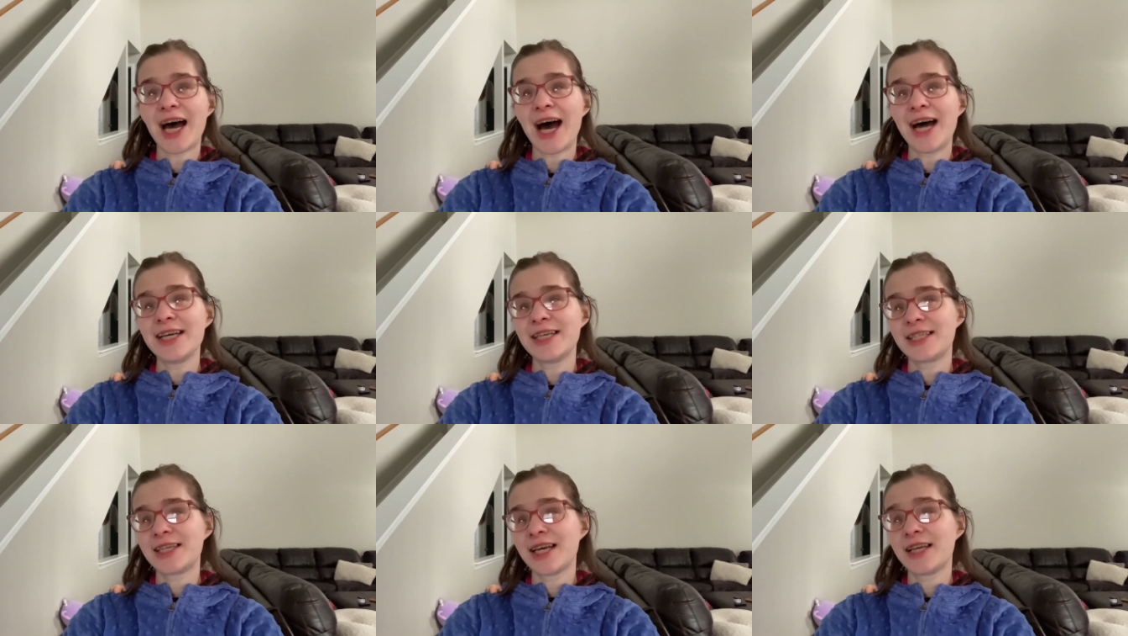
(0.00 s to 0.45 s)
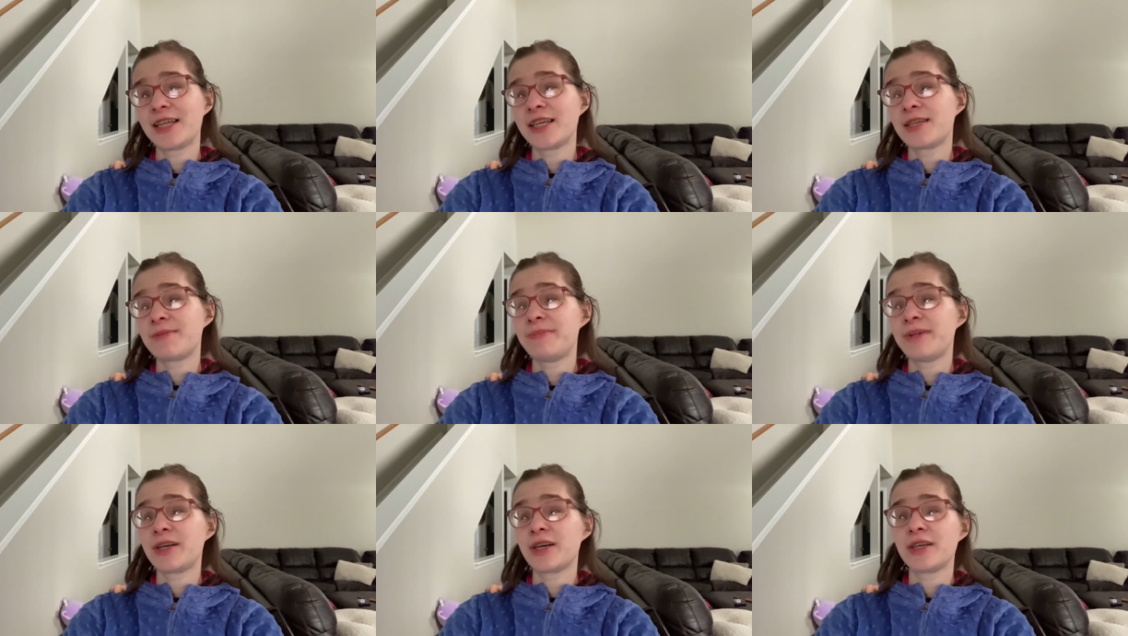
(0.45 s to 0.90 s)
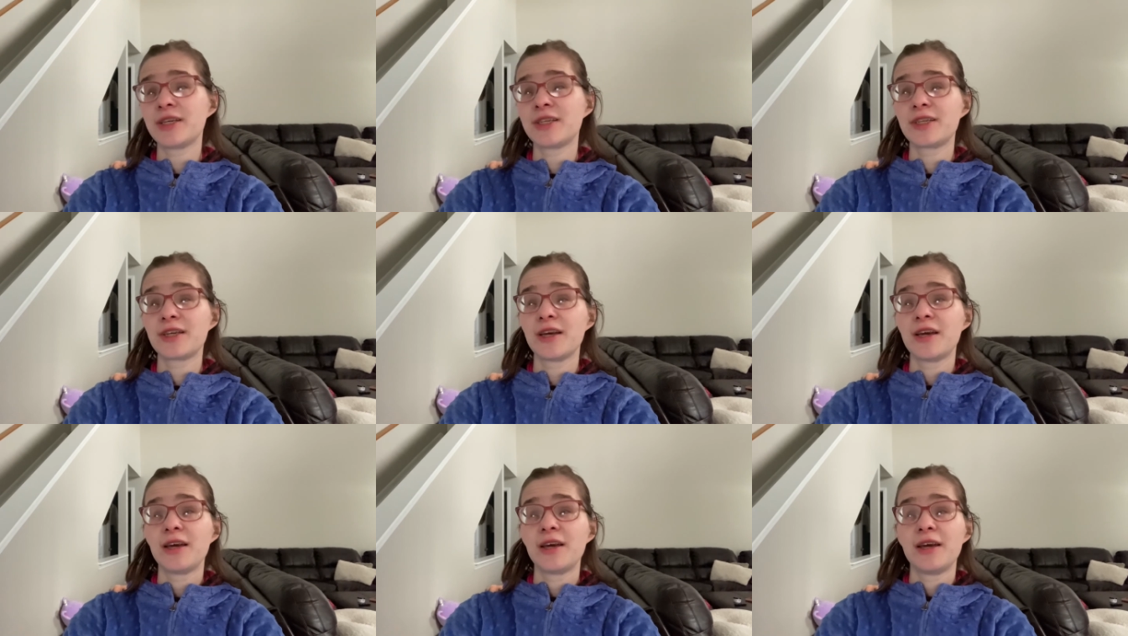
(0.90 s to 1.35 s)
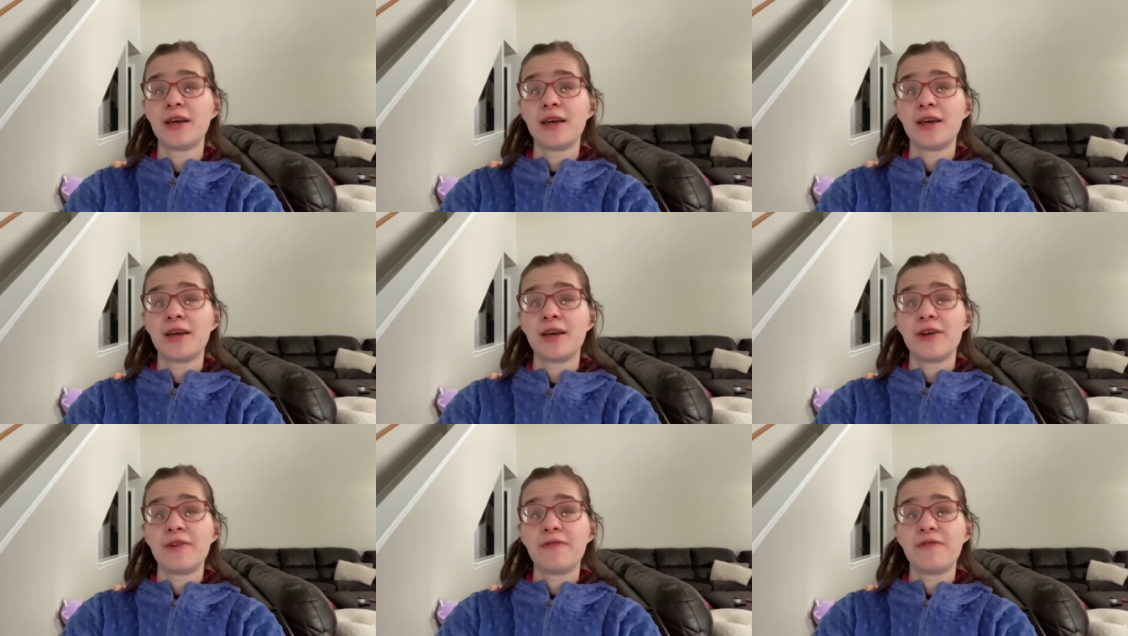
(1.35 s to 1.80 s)
I say this because
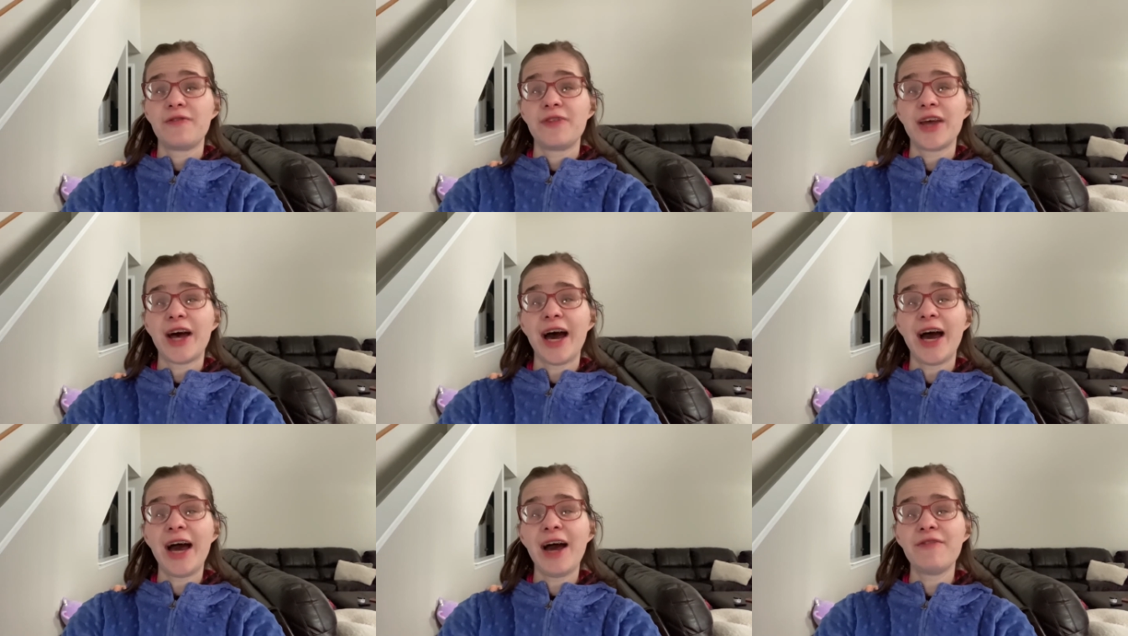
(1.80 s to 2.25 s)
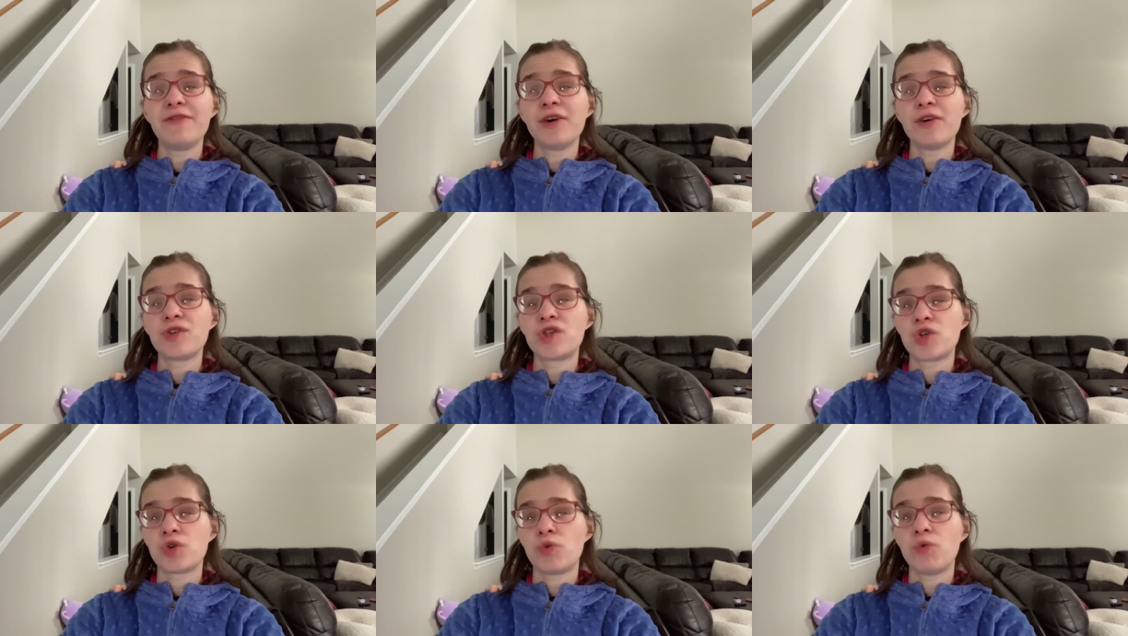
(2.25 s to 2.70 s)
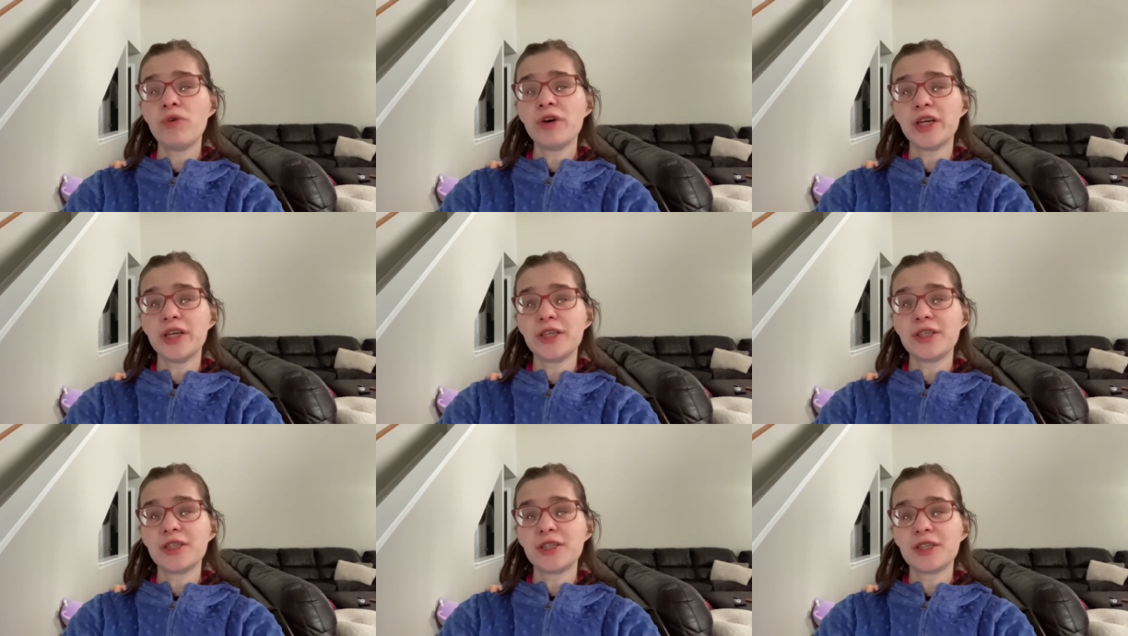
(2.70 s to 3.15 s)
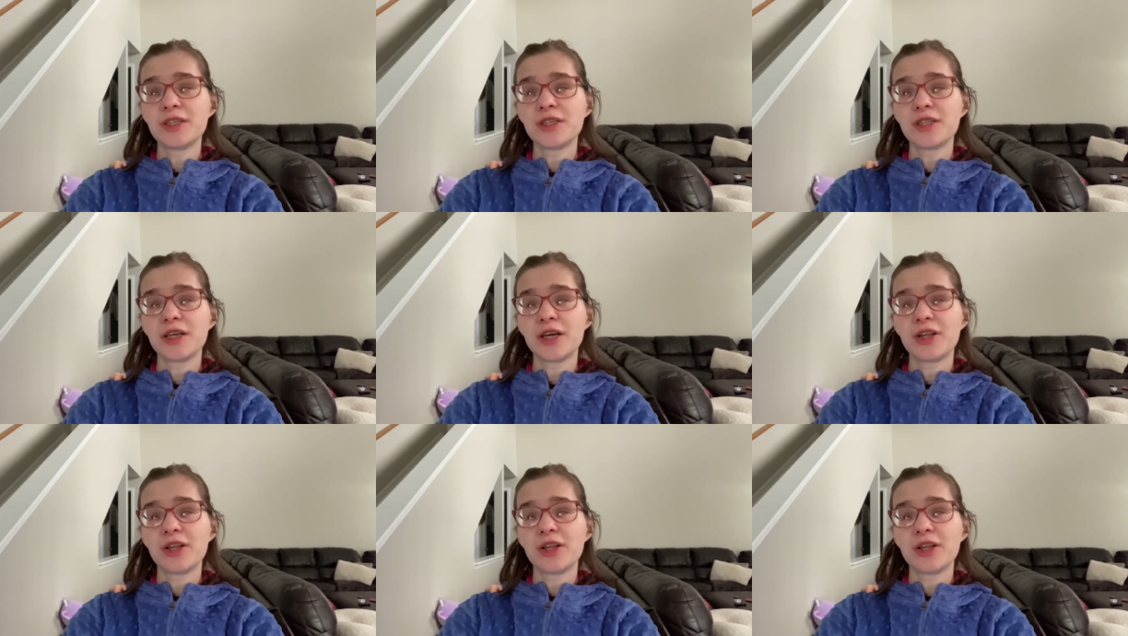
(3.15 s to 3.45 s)
I have no choice.